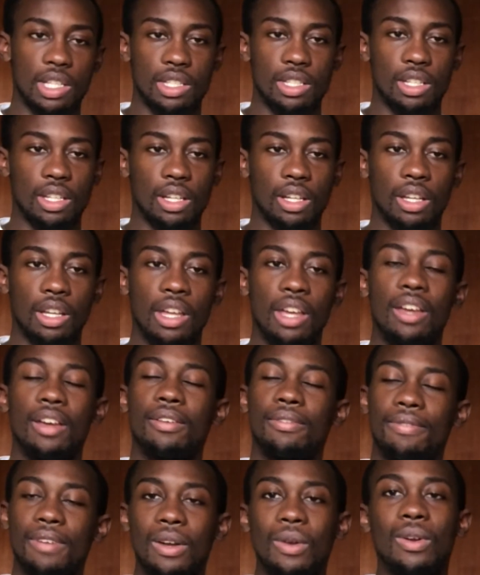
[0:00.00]
Yeah,
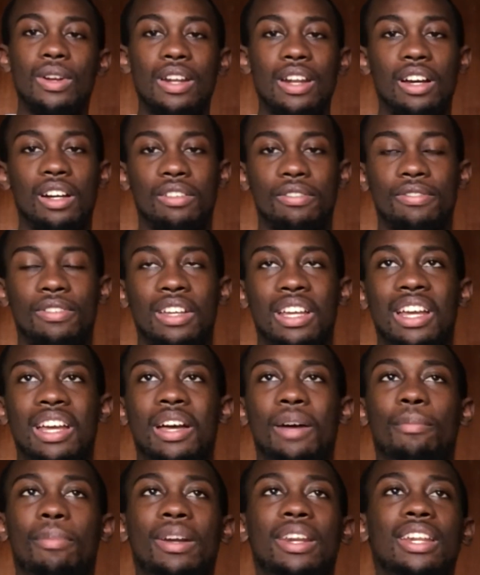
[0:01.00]
fair enough.
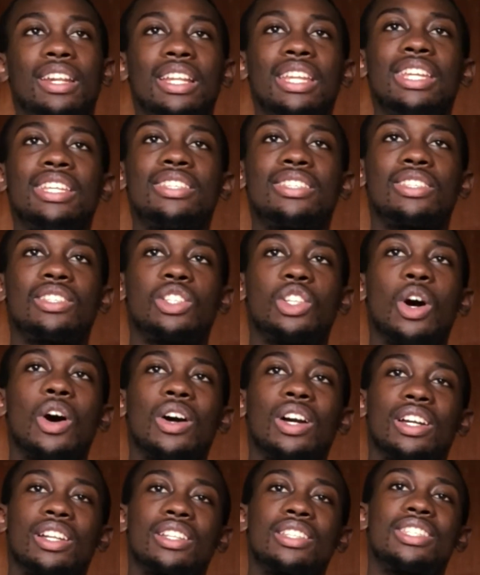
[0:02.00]
But at least,
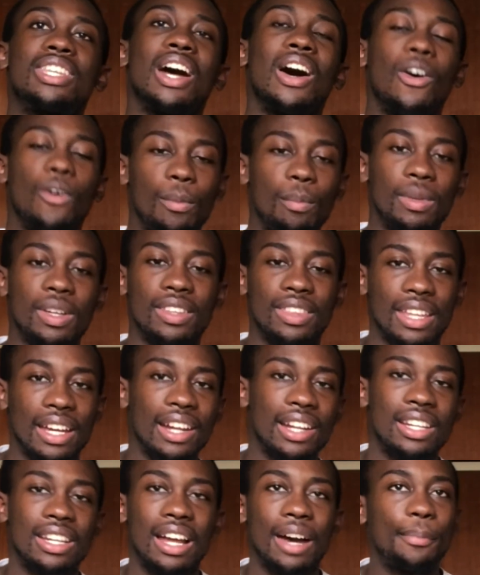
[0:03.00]
dog, tell me
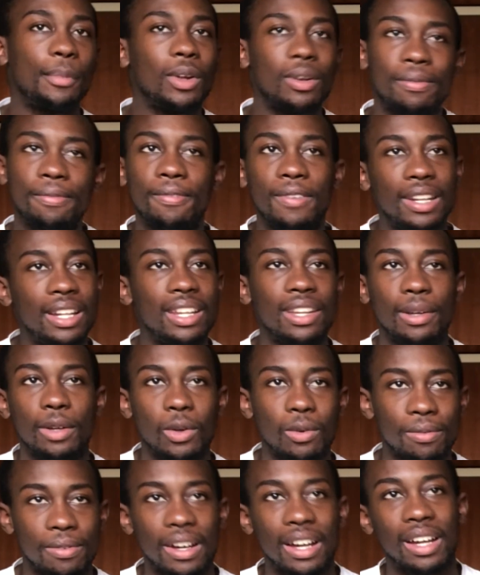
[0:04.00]
that I'm not feeling
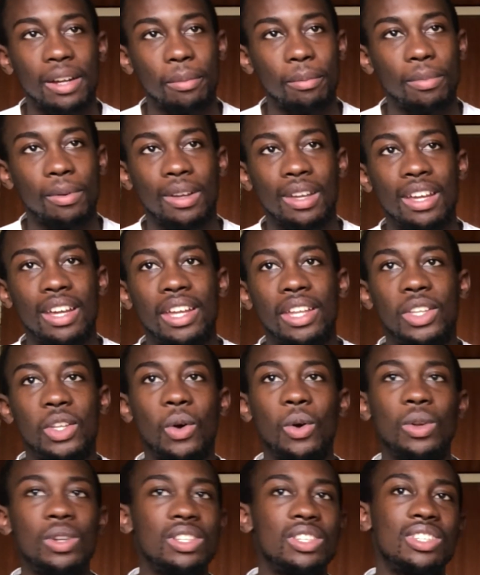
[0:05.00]
your vibe.
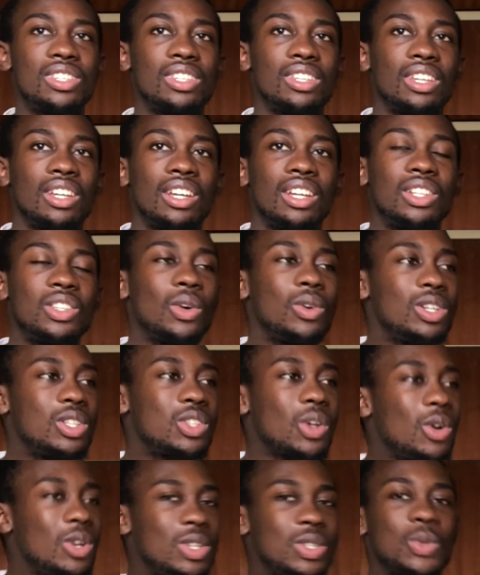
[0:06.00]

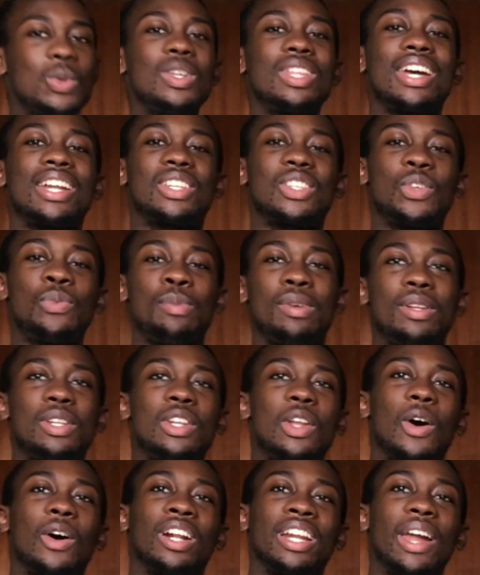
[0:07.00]
Don't do that to me,
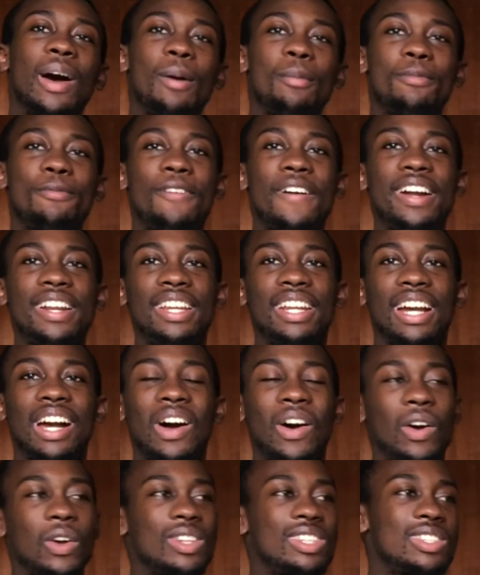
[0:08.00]
dog. Now I'm finding
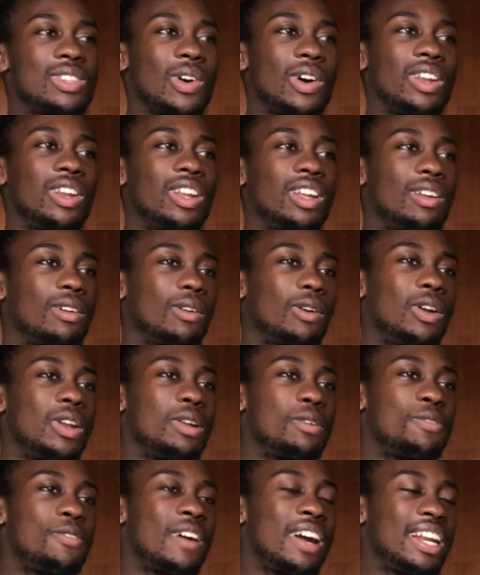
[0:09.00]
out on
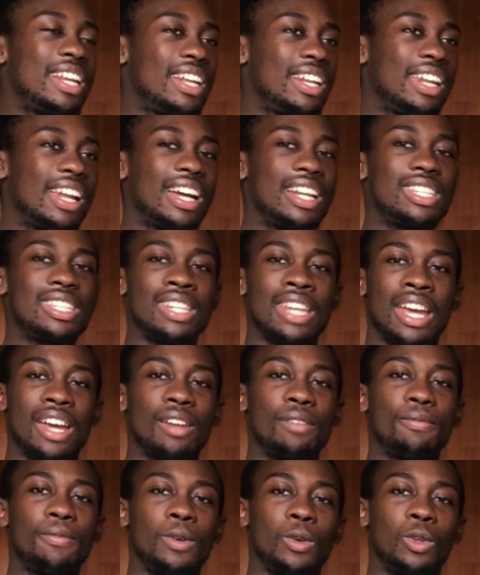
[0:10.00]
a Friday night in
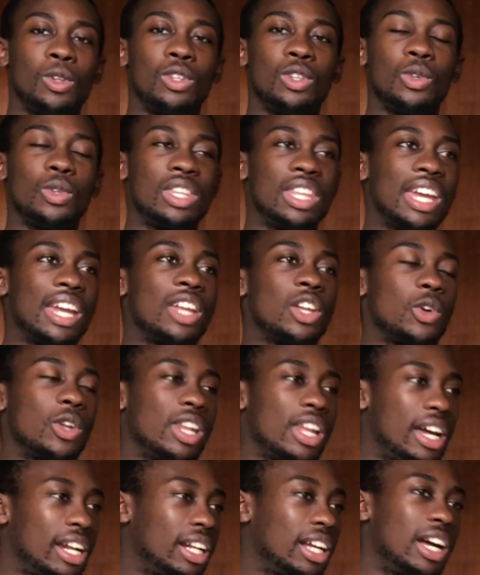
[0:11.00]
Hatfield, you there in your
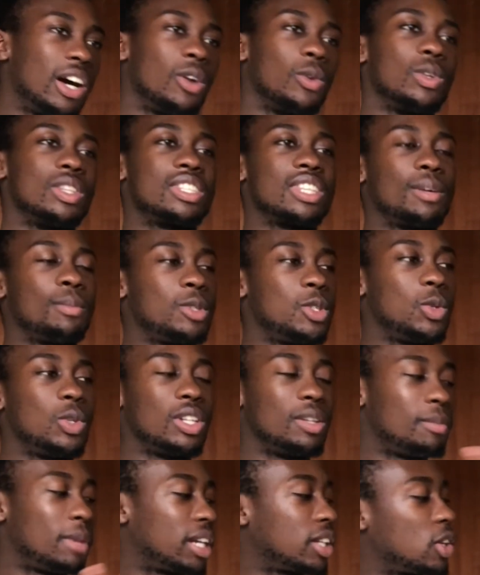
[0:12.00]
nightgown and some dude
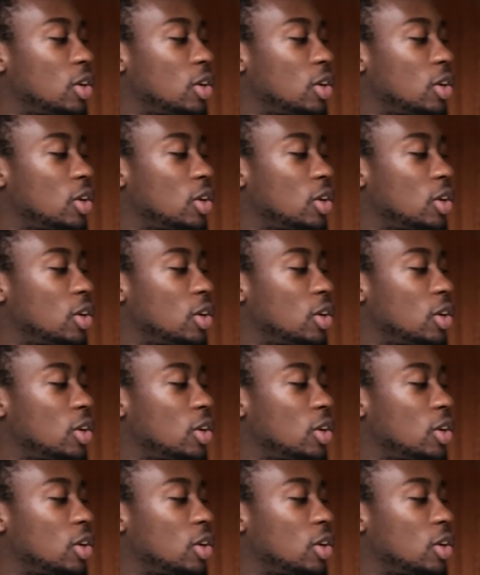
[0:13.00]
in McDonald's.